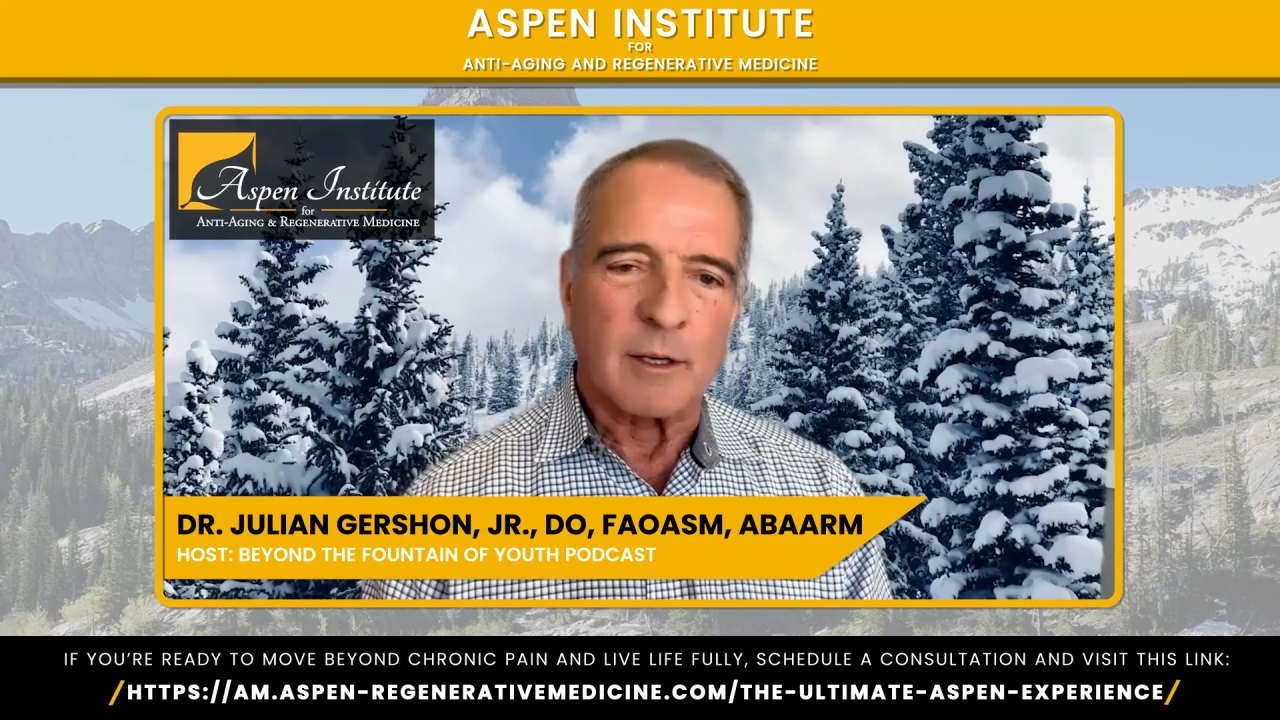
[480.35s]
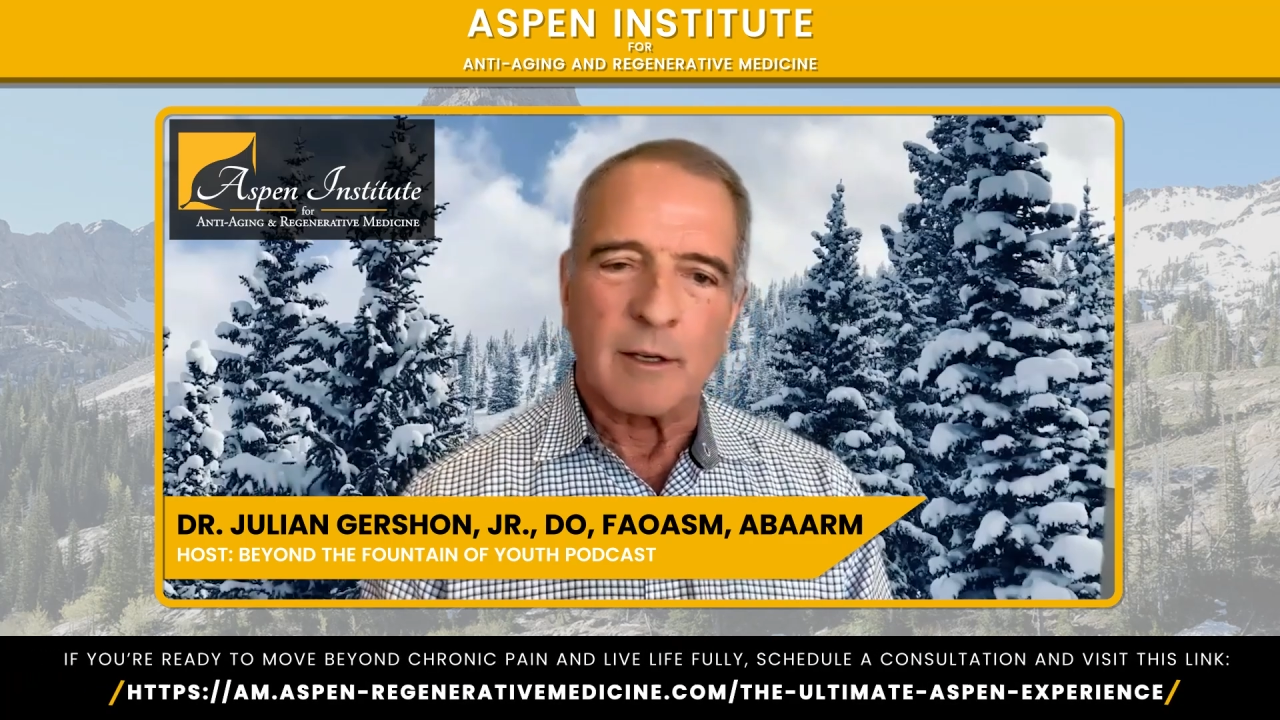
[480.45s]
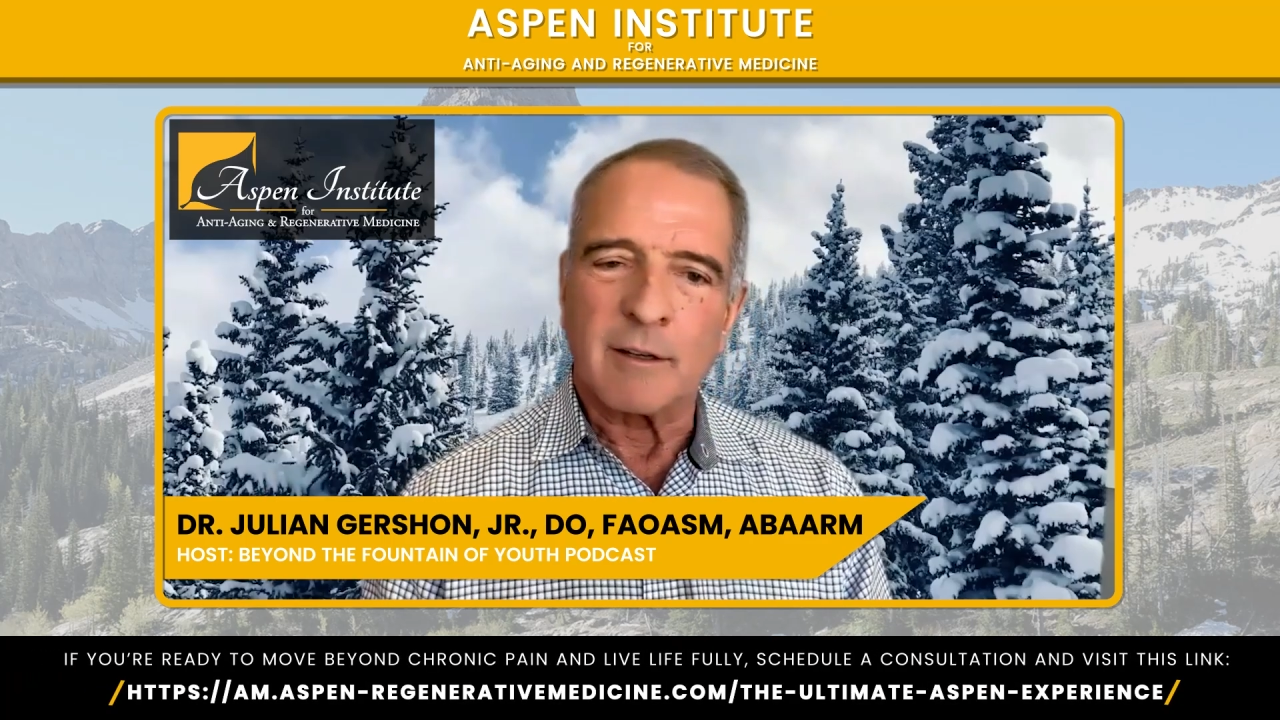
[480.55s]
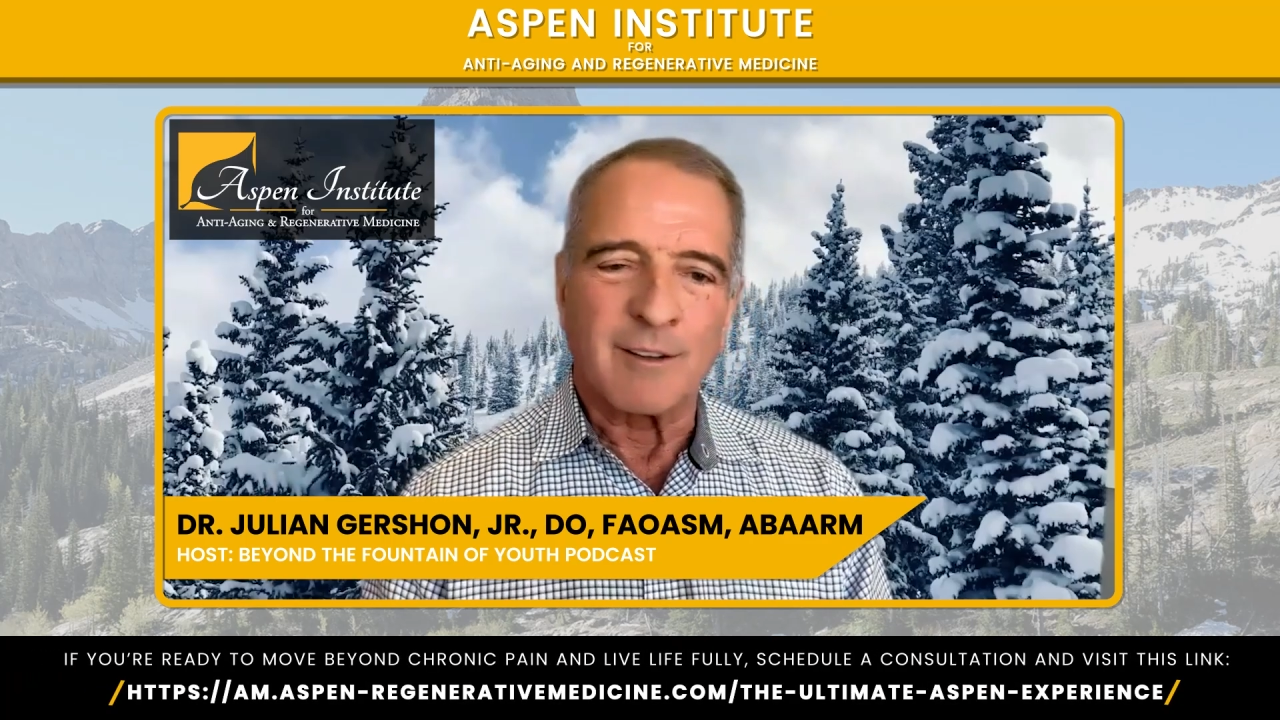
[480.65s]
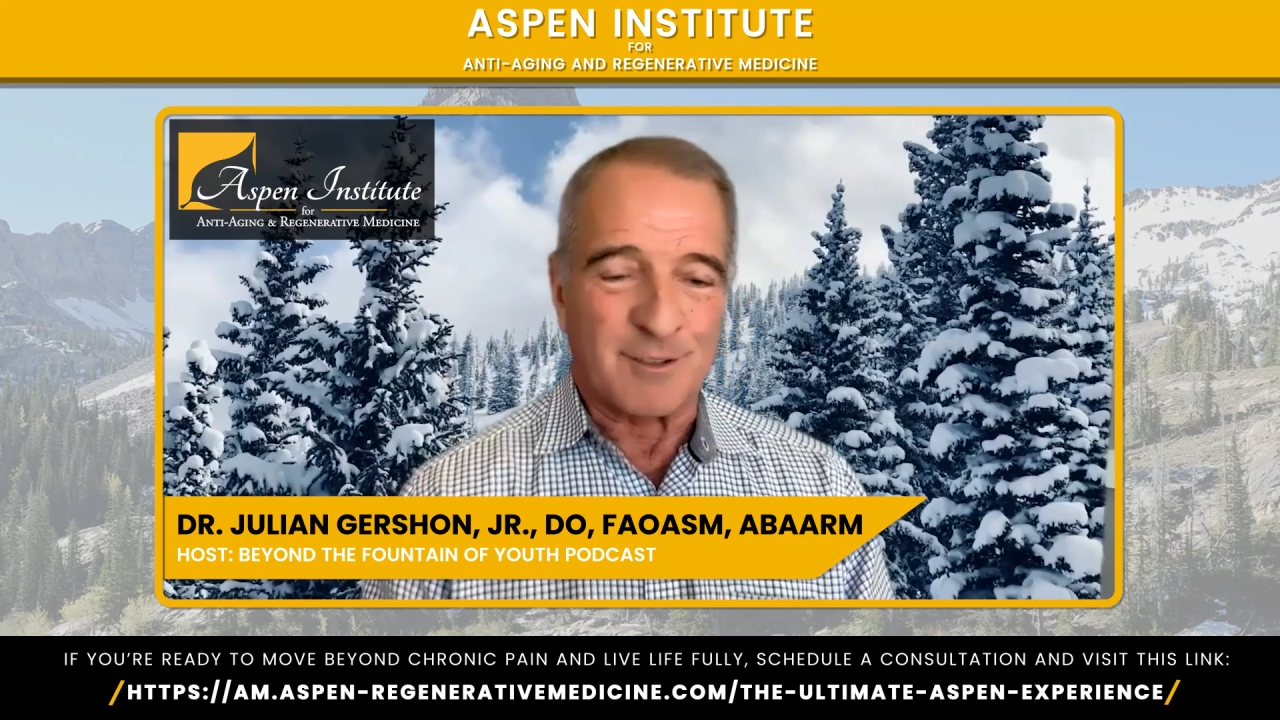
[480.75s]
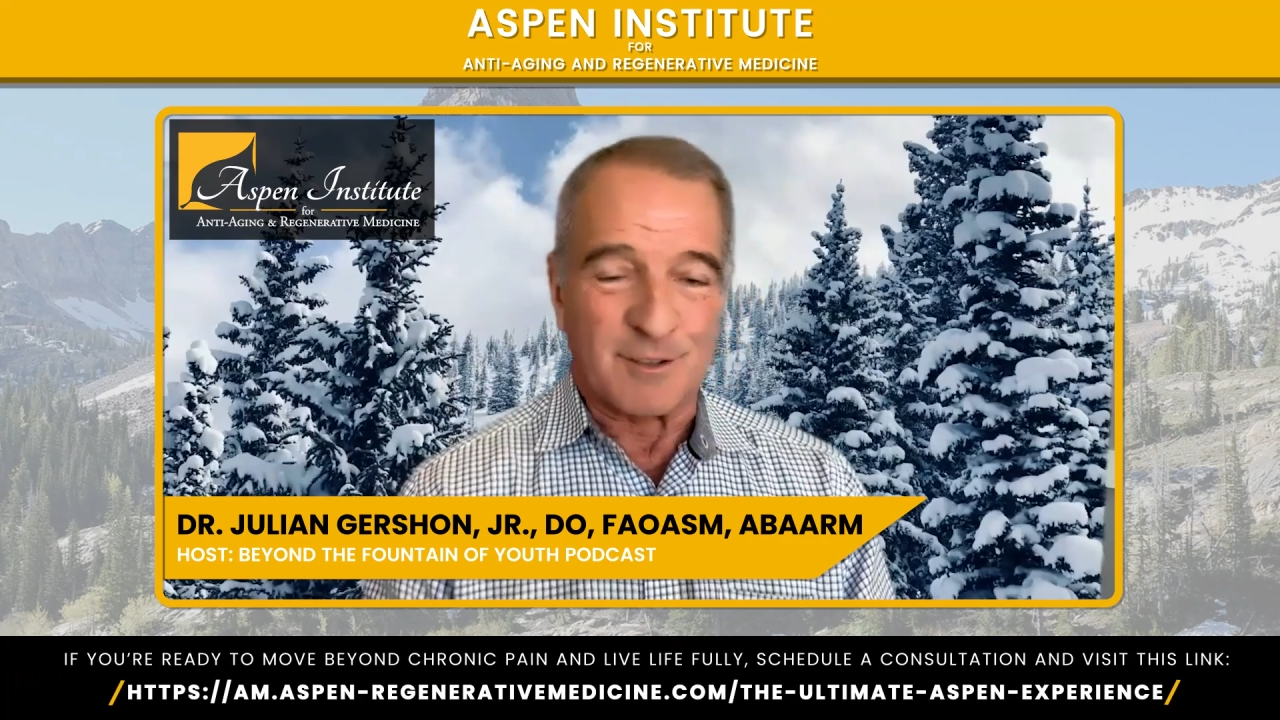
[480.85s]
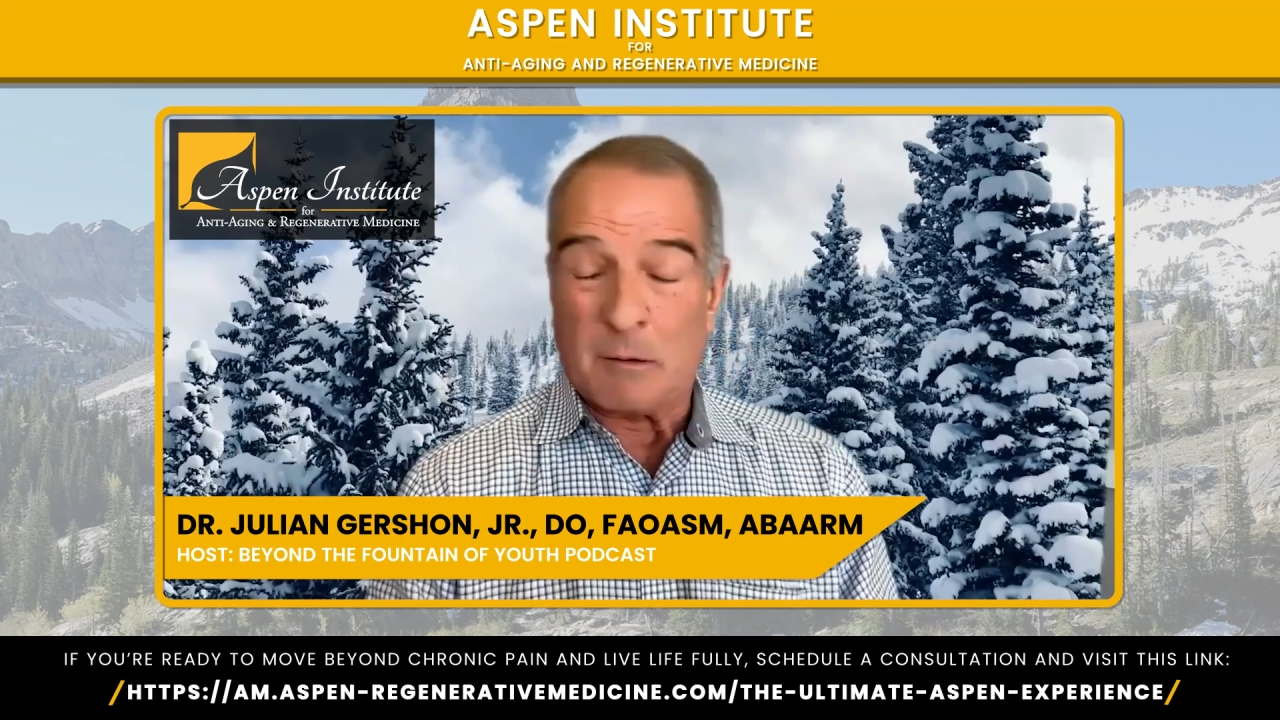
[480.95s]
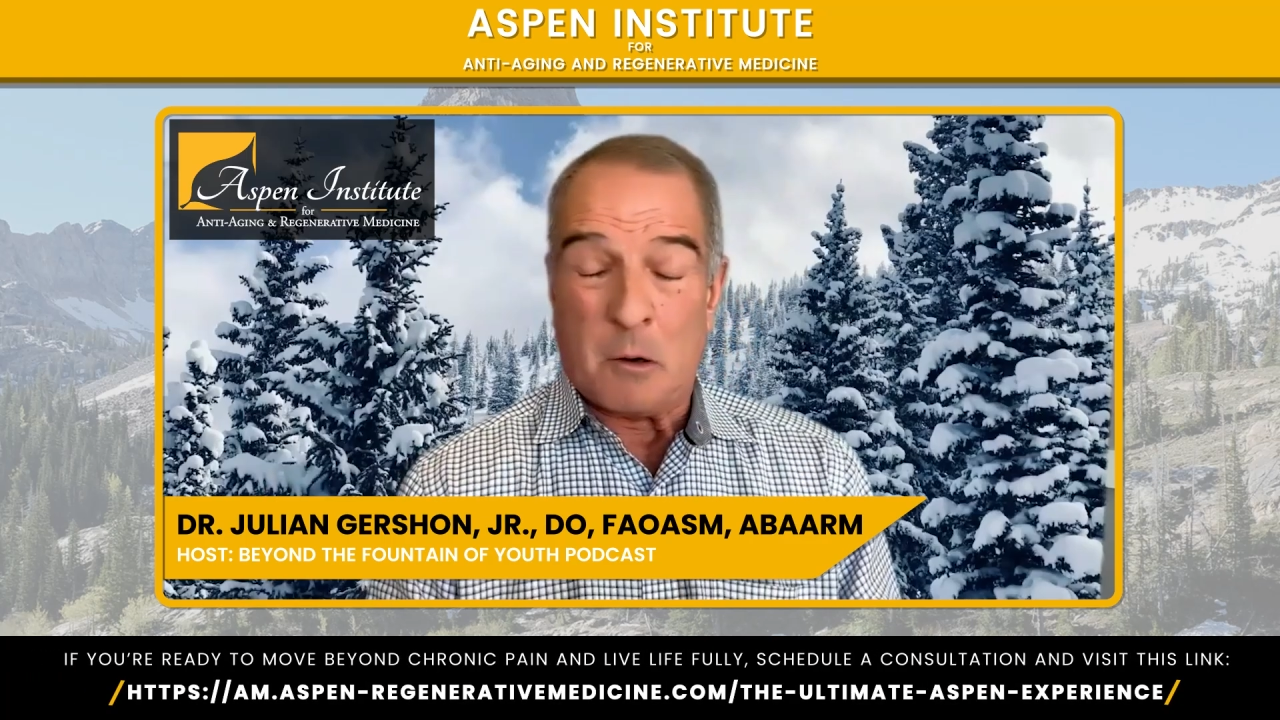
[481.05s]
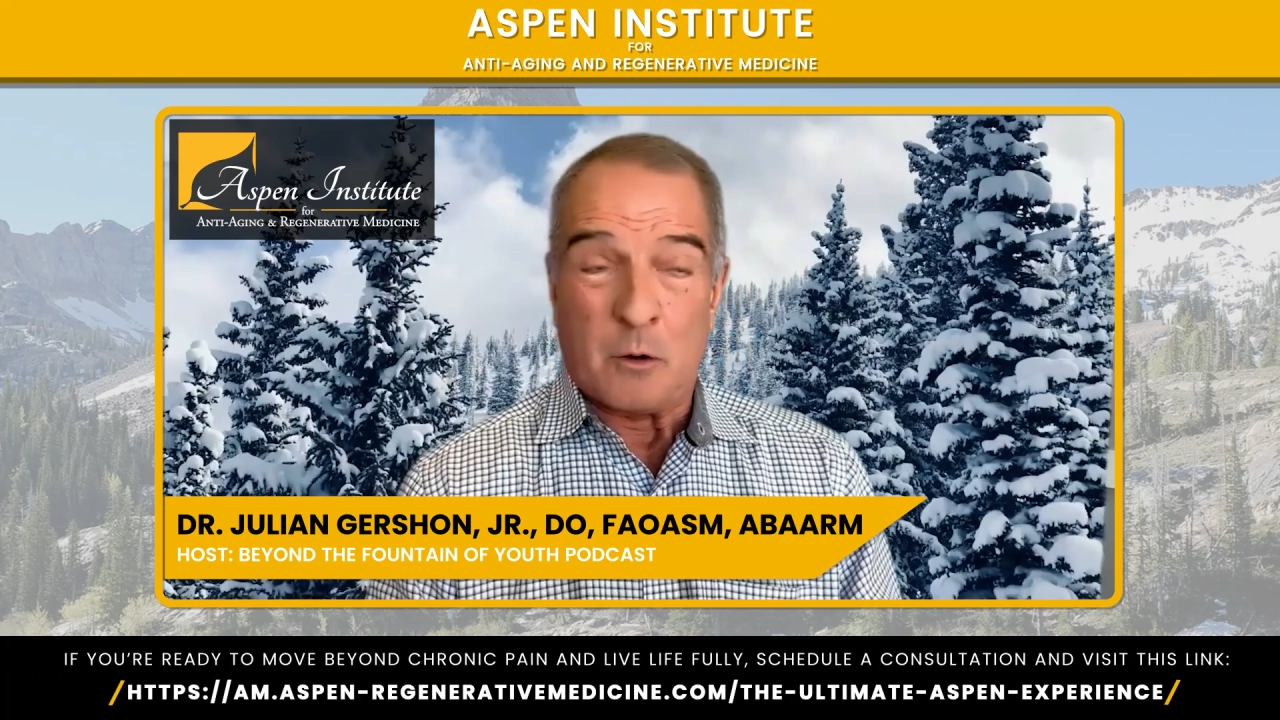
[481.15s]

one. And so,